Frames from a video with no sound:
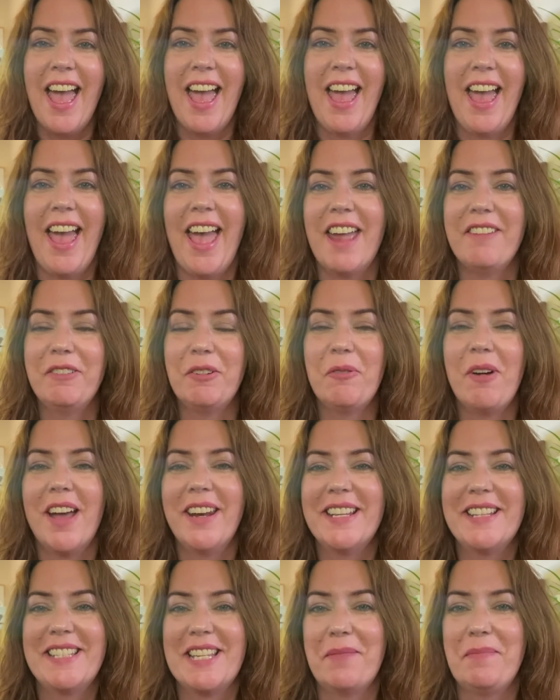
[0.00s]
Hey
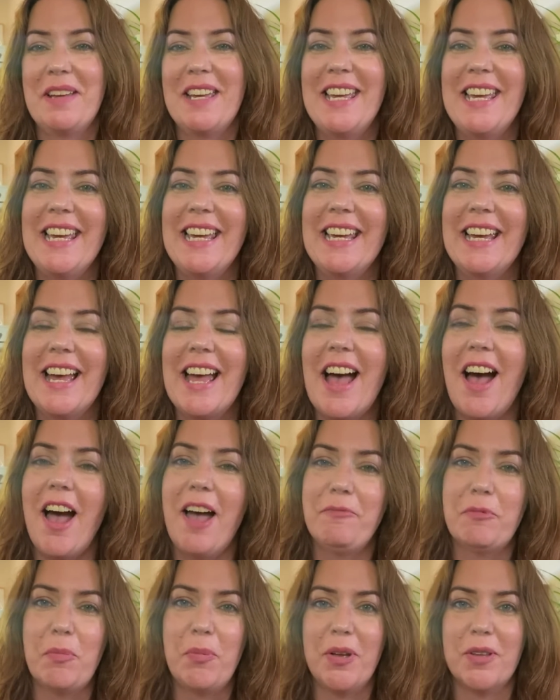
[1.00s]
everyone, it's Emmy here.
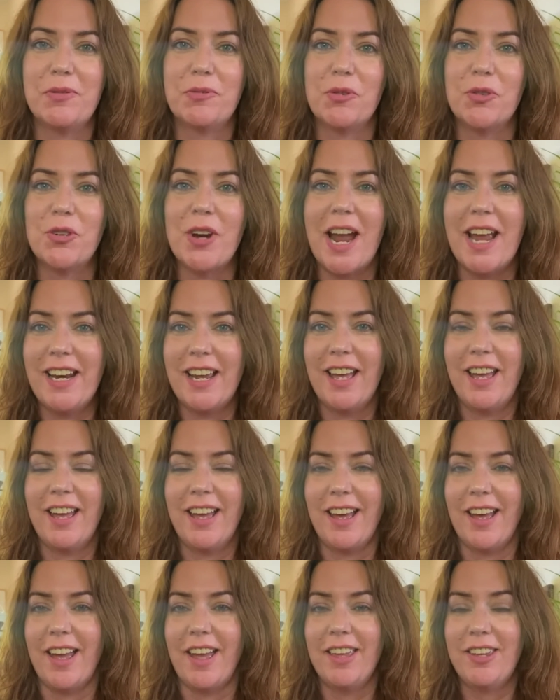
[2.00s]
I'm a personal trainer,
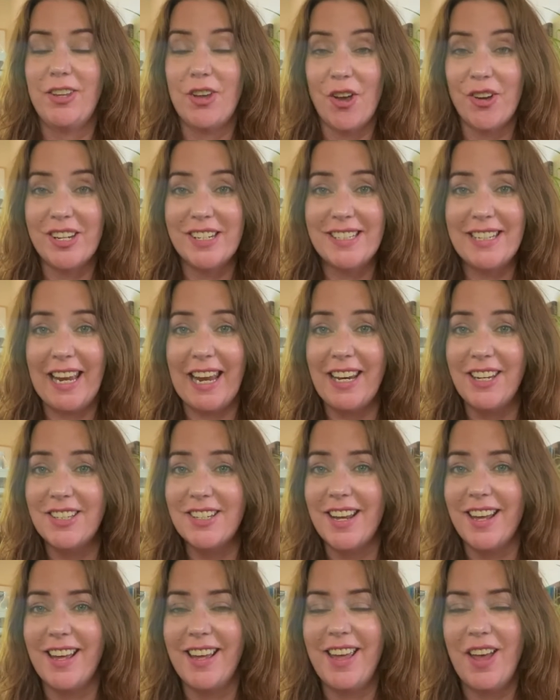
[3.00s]
yoga
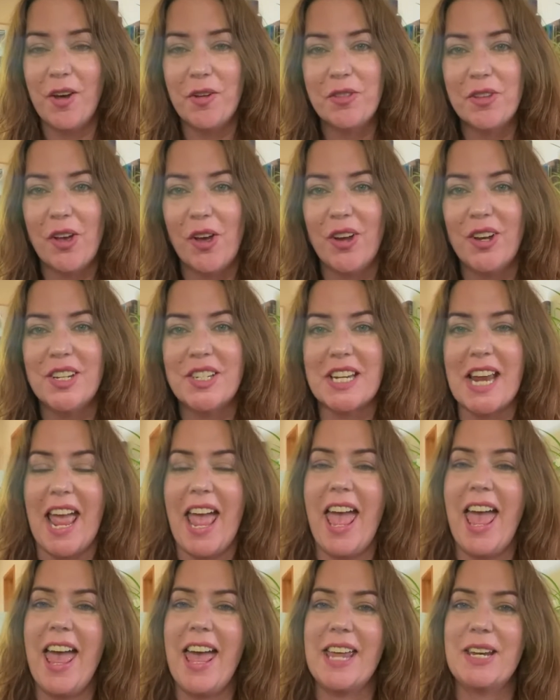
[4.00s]
teacher, health coach,
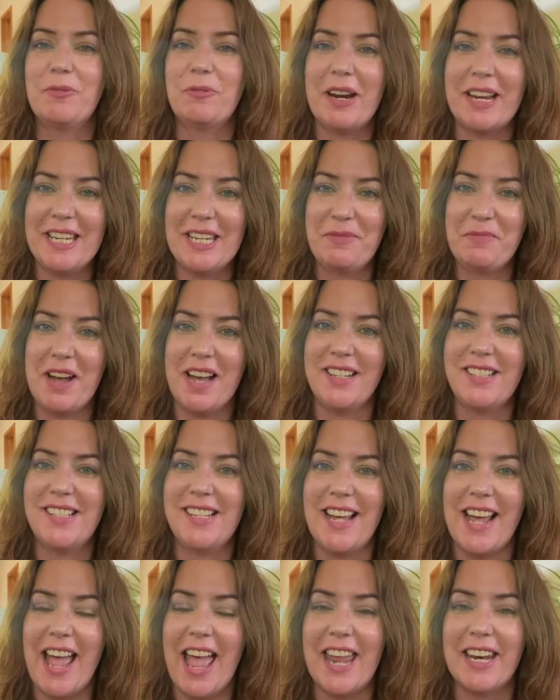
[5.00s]
and Reiki
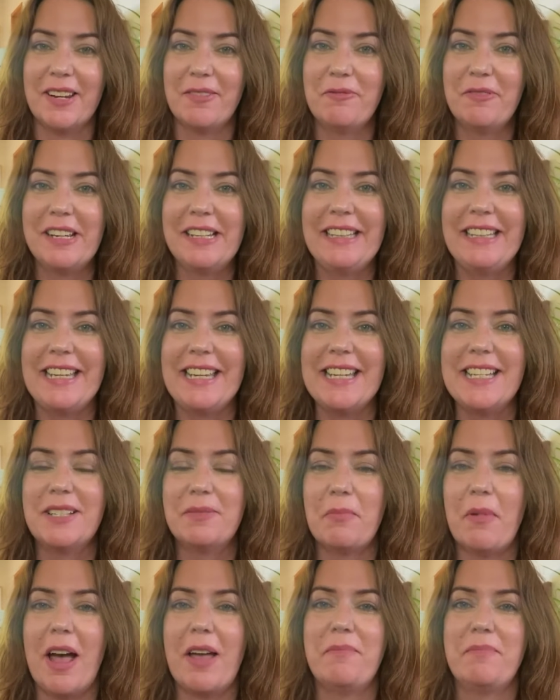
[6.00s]
master, and it really is
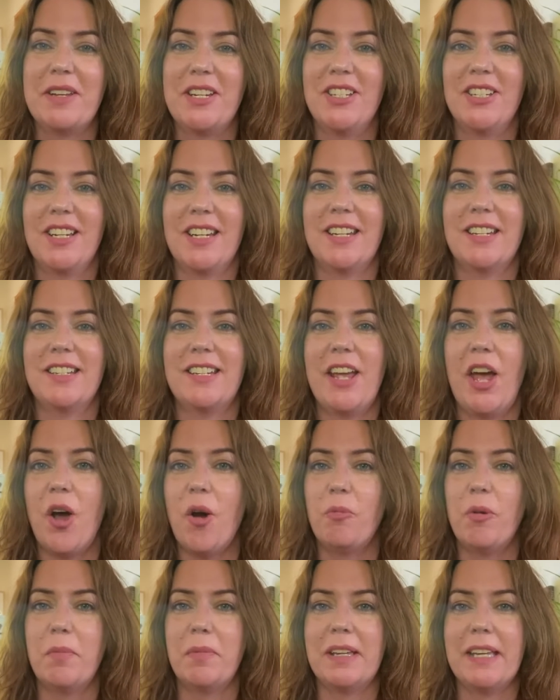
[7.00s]
my mission to
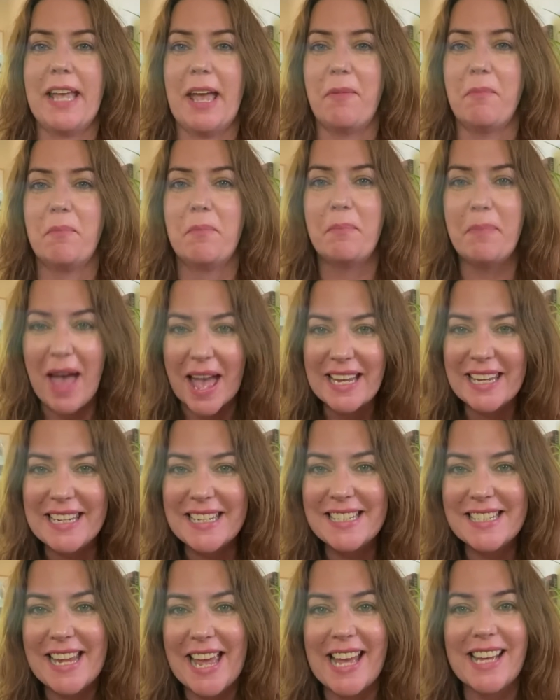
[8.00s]
help women get back
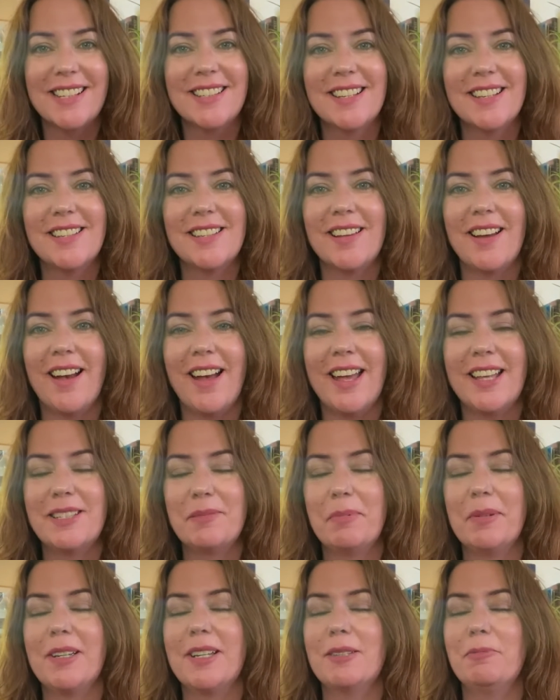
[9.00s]
into exercise
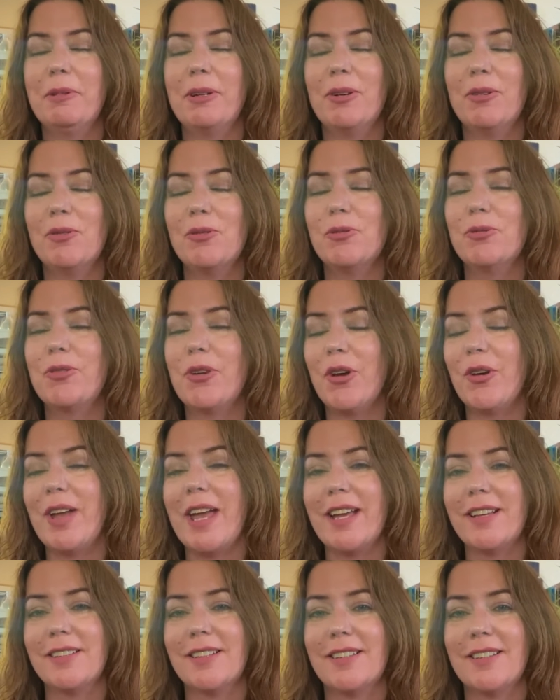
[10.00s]
because we all know
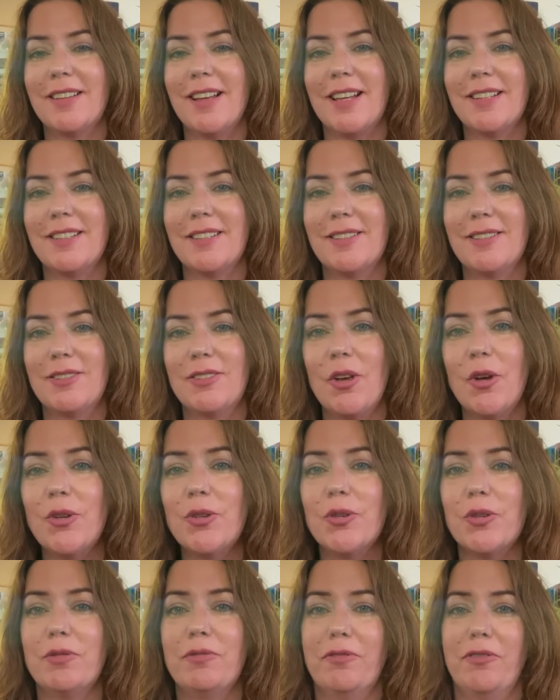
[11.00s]
exercise is so
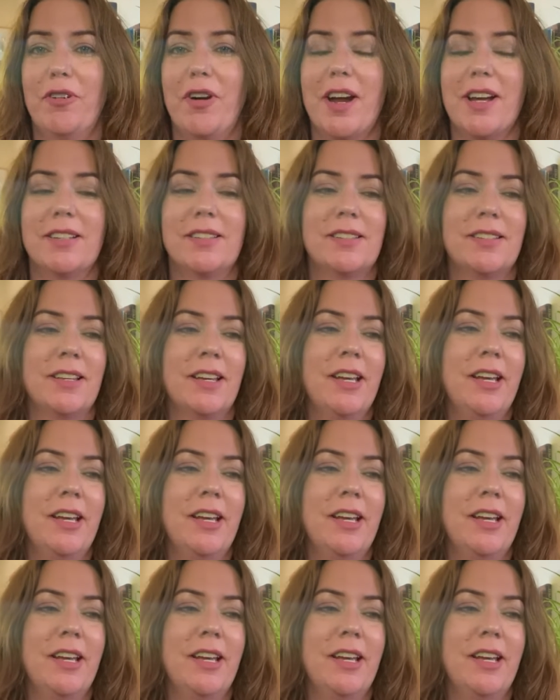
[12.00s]
good for us.